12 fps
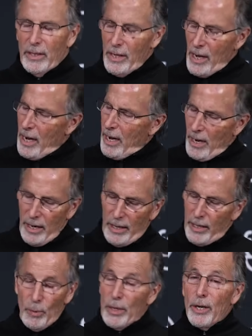
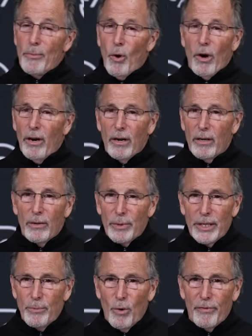Yeah, we need more. We
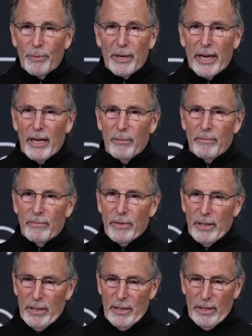need more from Cam.
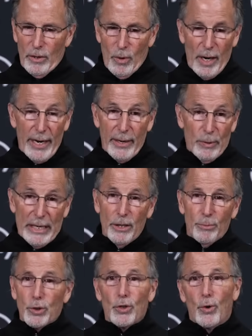We need
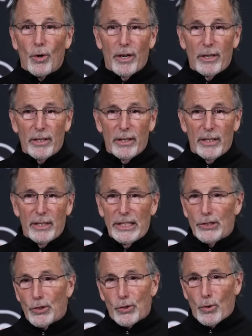him to score. He
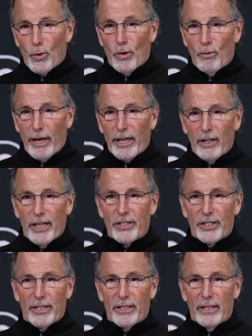needs to score a
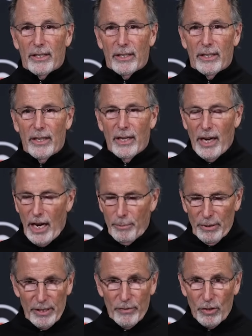regulation. I
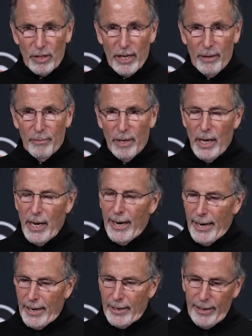believe it'll come.
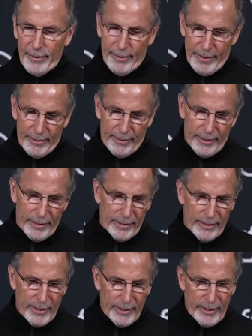I think the
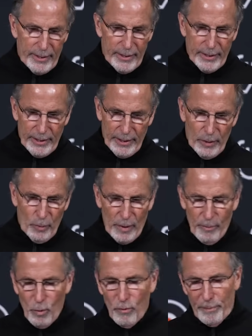we
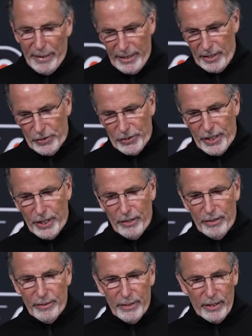move pails
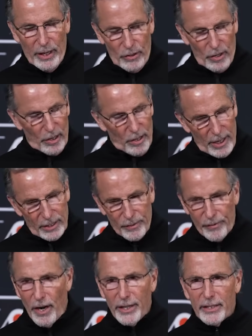there. I thought Lotz
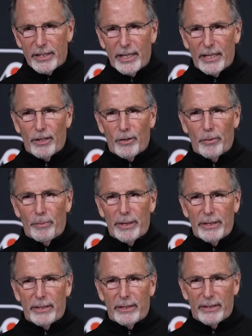fought it tonight a little
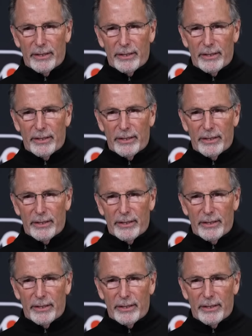bit.